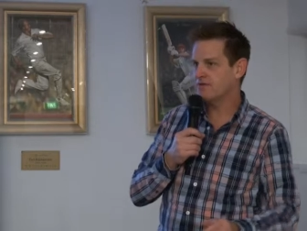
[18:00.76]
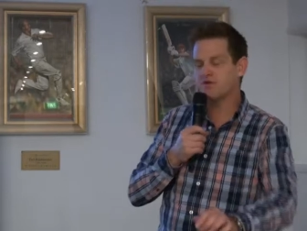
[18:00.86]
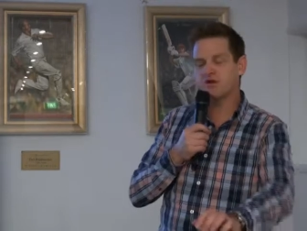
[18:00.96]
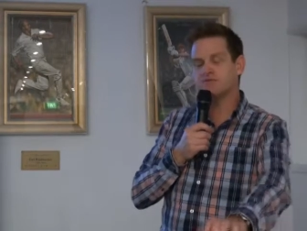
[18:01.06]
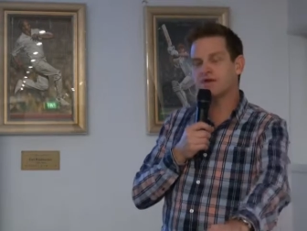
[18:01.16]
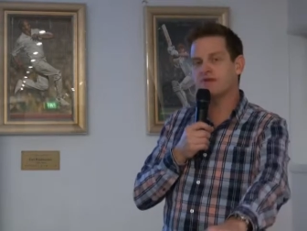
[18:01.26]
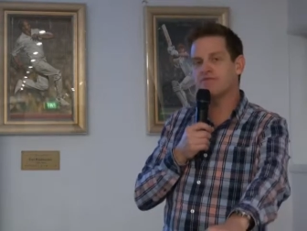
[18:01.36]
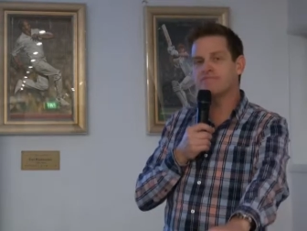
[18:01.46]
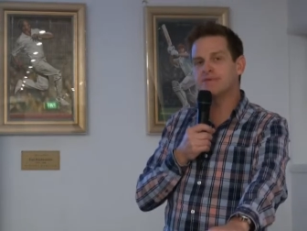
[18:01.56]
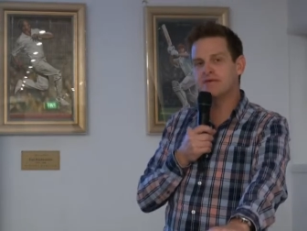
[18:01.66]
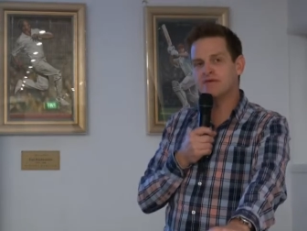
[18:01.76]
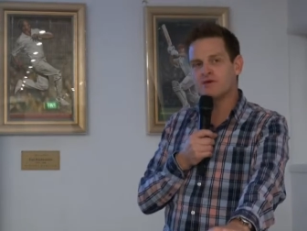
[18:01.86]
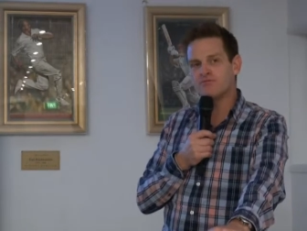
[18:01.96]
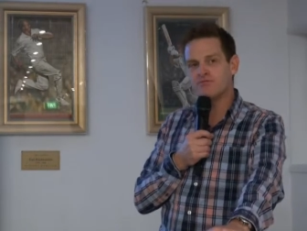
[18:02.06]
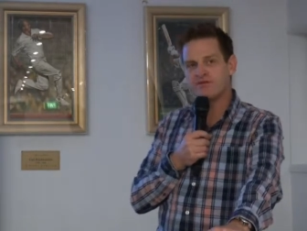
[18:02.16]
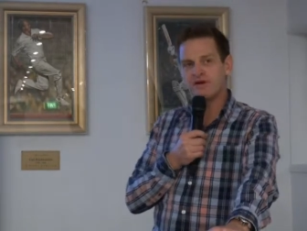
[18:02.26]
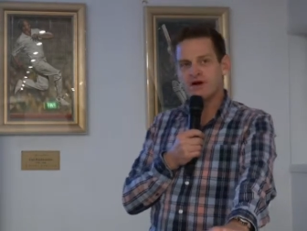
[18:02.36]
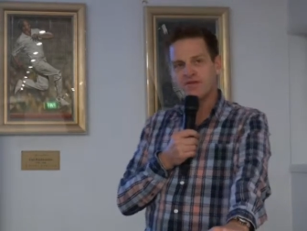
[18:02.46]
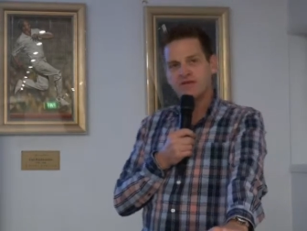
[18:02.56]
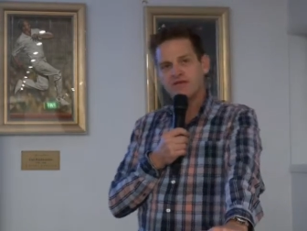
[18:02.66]
We rode down the Mekong
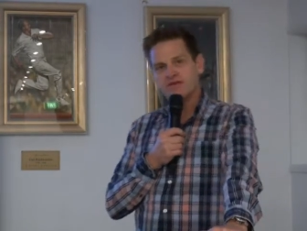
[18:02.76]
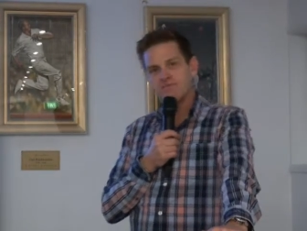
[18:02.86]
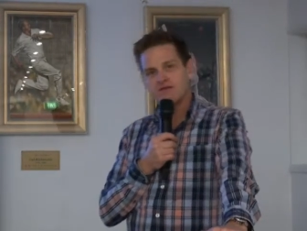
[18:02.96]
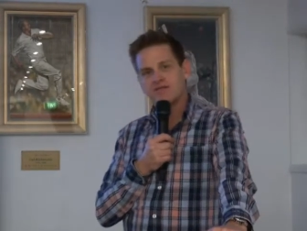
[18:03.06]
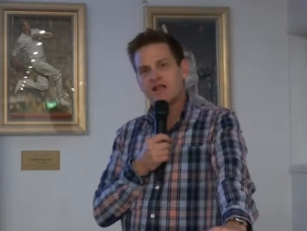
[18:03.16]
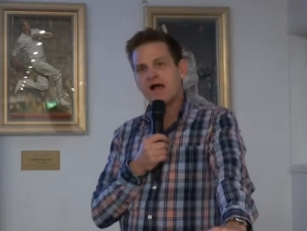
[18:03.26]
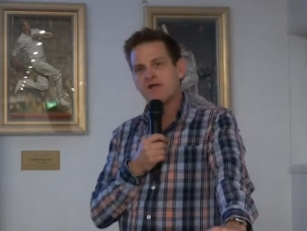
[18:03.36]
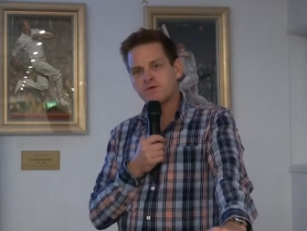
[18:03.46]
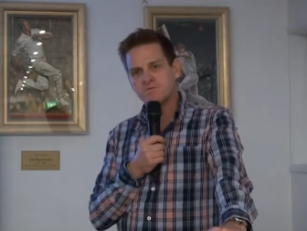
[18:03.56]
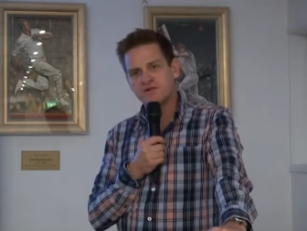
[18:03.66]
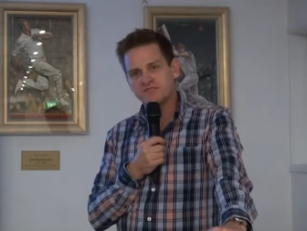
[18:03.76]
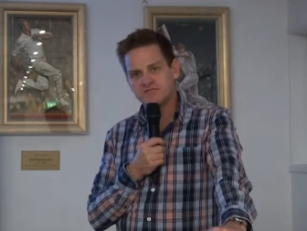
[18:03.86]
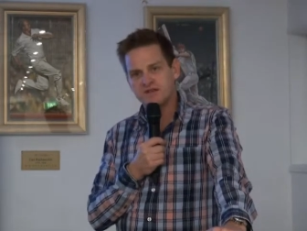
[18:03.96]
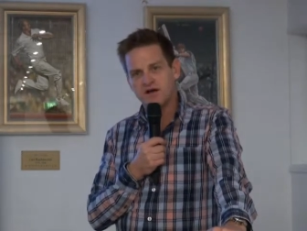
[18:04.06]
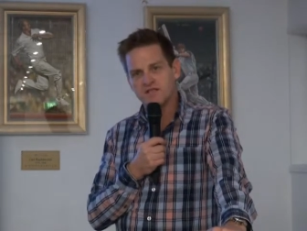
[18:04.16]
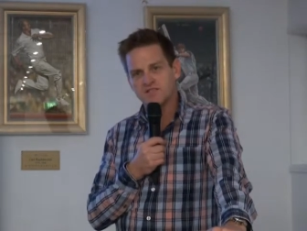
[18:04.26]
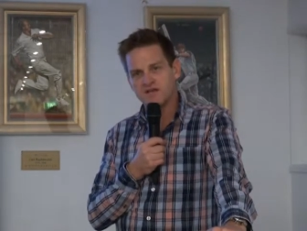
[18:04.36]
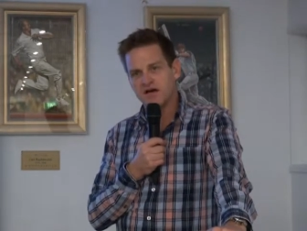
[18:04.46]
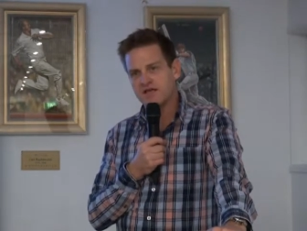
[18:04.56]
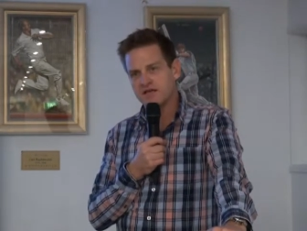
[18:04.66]
River with Lao on one side and
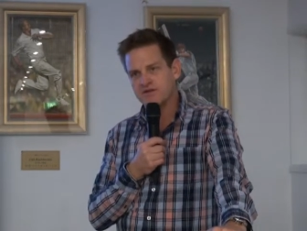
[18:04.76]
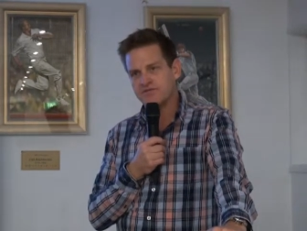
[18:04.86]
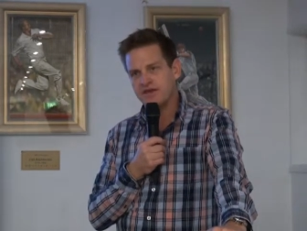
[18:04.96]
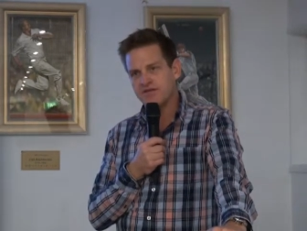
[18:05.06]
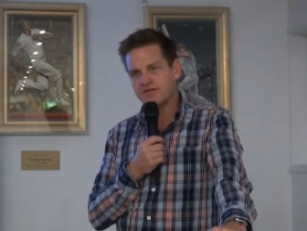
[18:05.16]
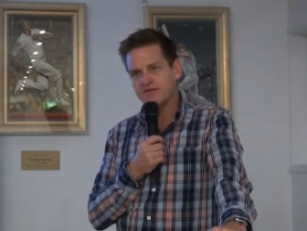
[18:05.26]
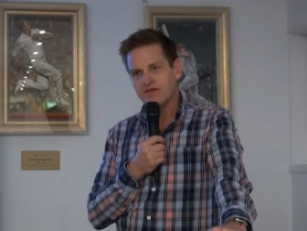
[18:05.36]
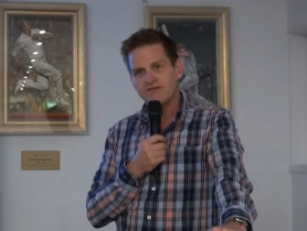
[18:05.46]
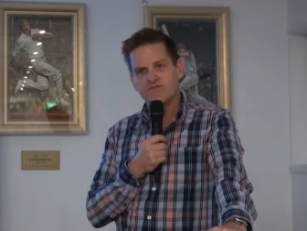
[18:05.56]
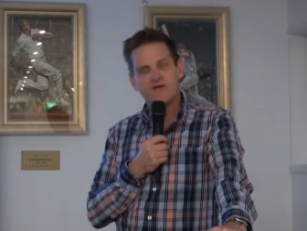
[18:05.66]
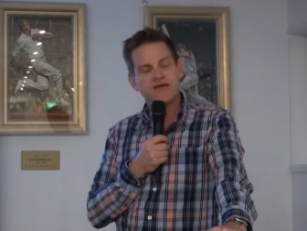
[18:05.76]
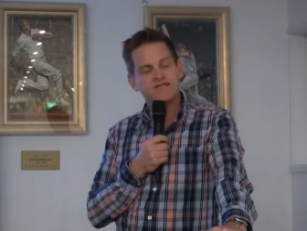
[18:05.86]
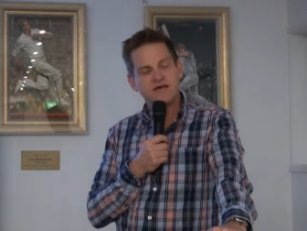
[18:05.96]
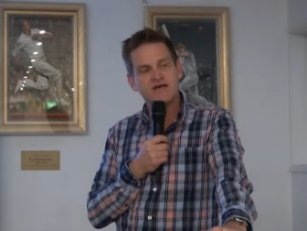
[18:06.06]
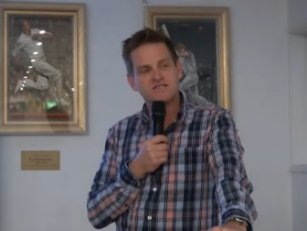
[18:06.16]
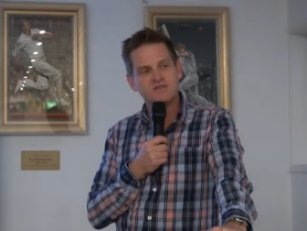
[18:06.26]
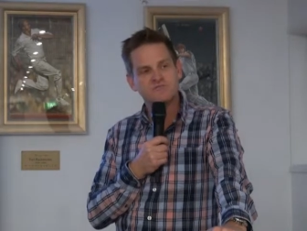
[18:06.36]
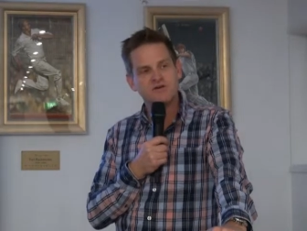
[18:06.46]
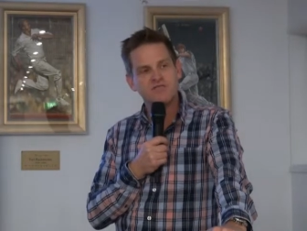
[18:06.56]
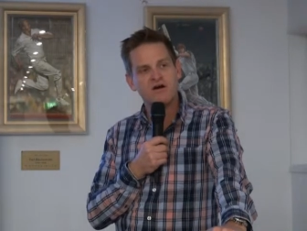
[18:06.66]
Thailand on the other for eight days
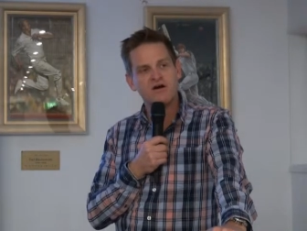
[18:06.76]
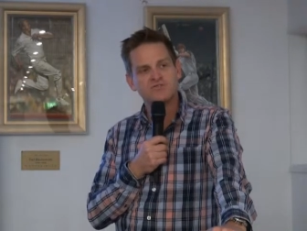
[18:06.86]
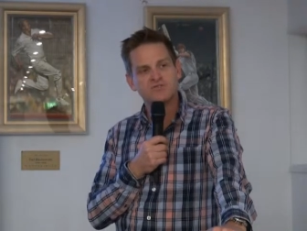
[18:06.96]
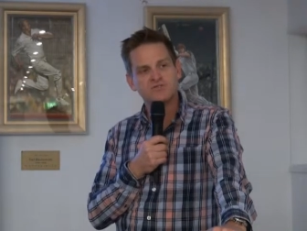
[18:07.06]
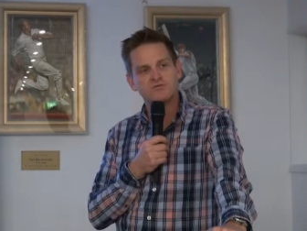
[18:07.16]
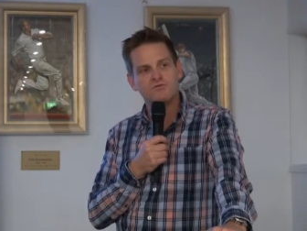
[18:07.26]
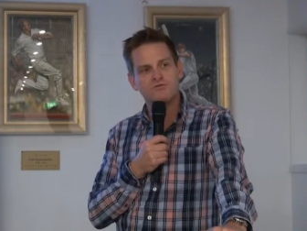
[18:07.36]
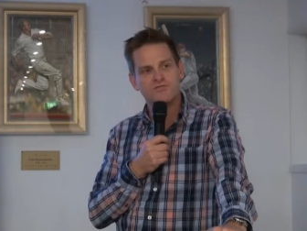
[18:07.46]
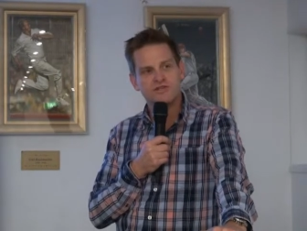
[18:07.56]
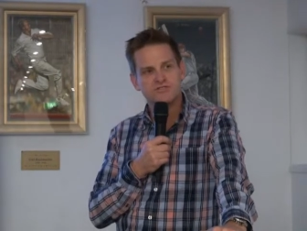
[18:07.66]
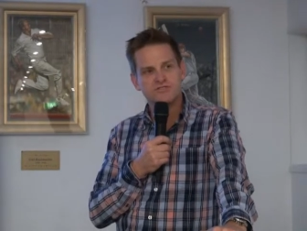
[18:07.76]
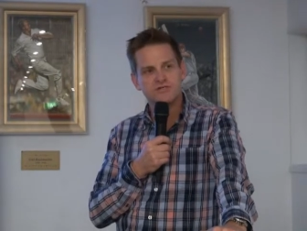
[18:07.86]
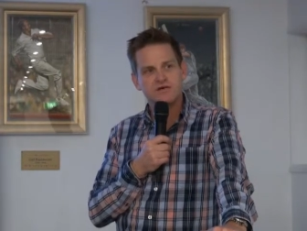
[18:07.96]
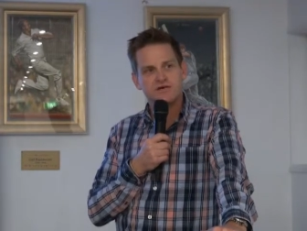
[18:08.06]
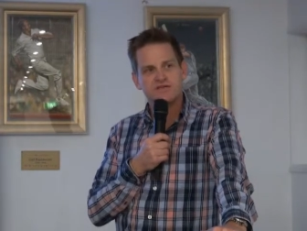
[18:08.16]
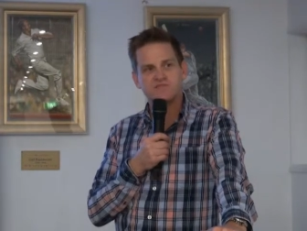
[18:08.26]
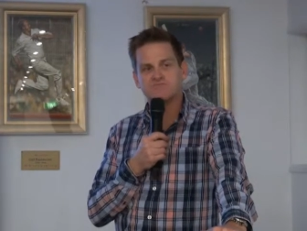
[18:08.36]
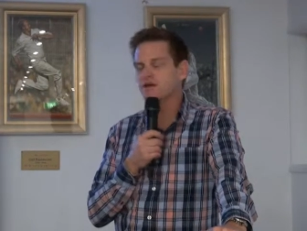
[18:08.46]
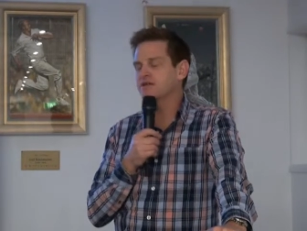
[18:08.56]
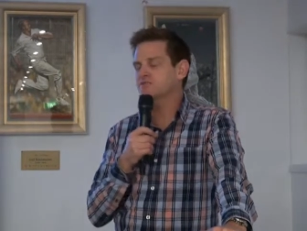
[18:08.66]
and we arrived at an orphanage.
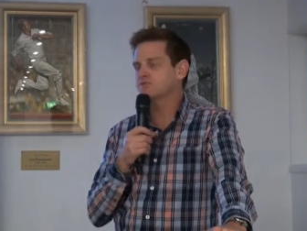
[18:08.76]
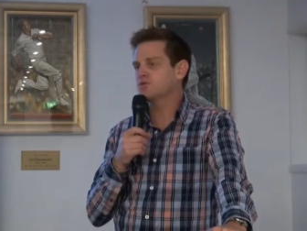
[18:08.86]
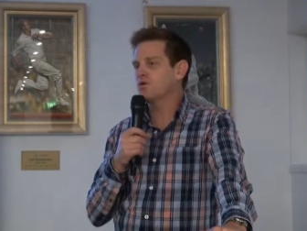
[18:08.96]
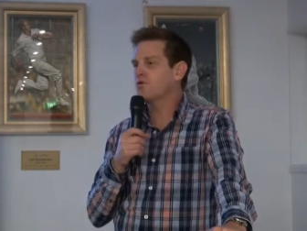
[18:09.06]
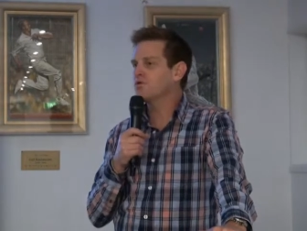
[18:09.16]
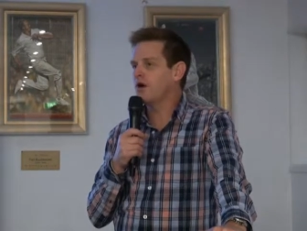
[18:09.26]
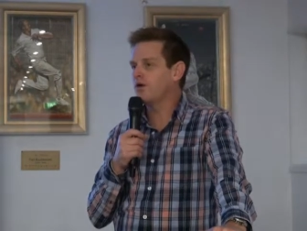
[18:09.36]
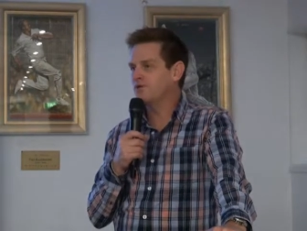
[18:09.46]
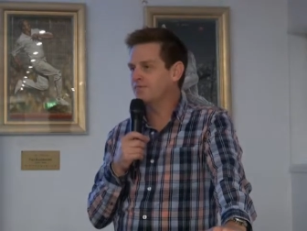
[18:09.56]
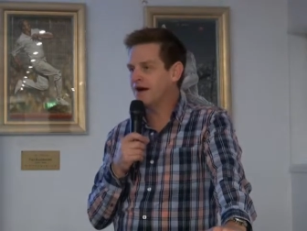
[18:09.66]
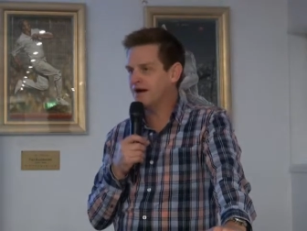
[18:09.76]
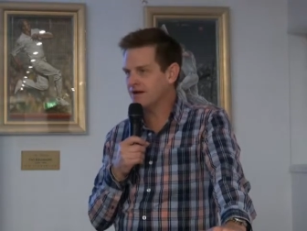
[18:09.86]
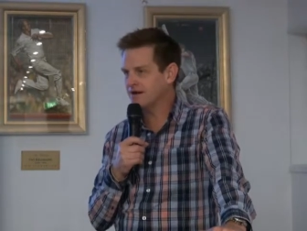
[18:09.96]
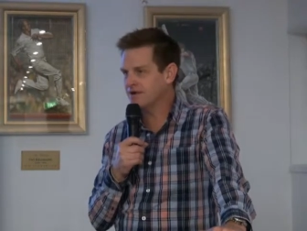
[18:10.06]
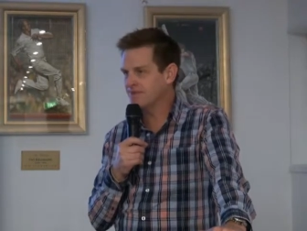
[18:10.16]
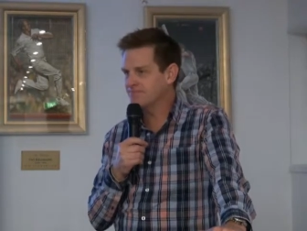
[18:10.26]
This place is called Home Hug.